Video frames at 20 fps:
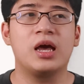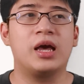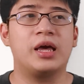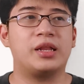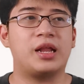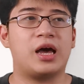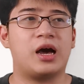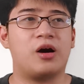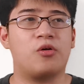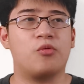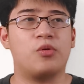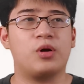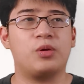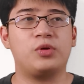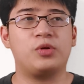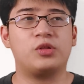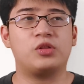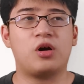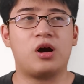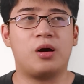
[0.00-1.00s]
Now, when
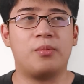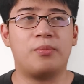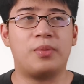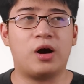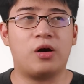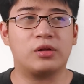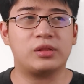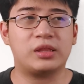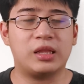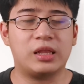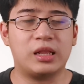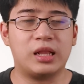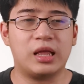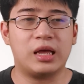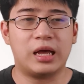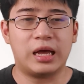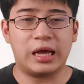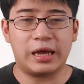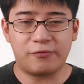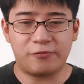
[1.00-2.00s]
we talk about
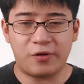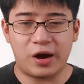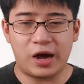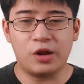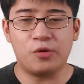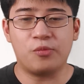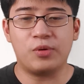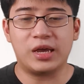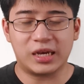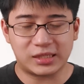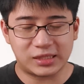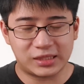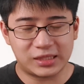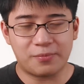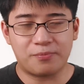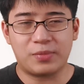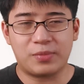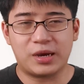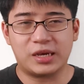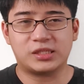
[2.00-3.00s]
following a
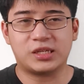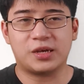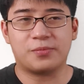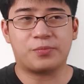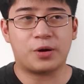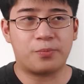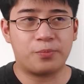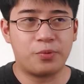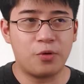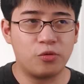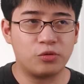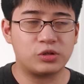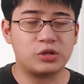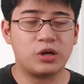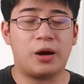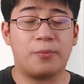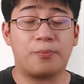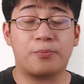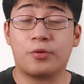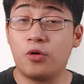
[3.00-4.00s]
step-by-step
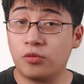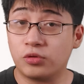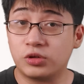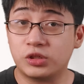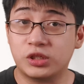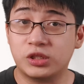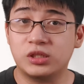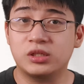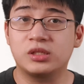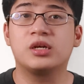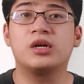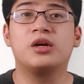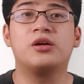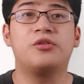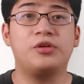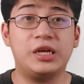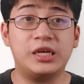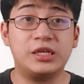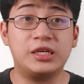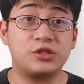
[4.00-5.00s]
approach,
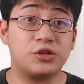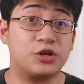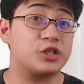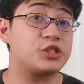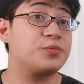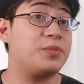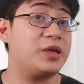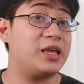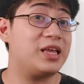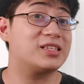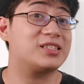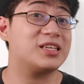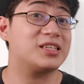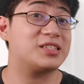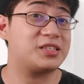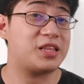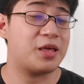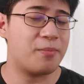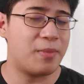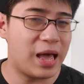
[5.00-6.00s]
research being
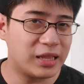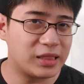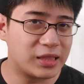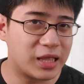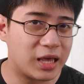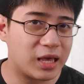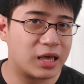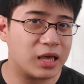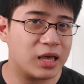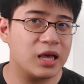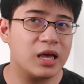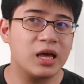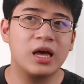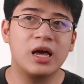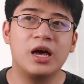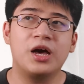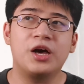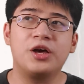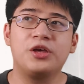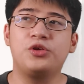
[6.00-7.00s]
systematic,
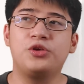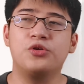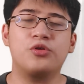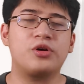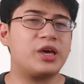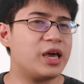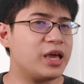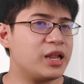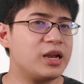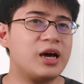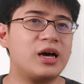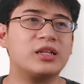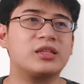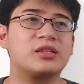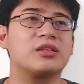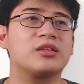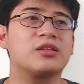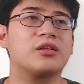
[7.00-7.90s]
you cannot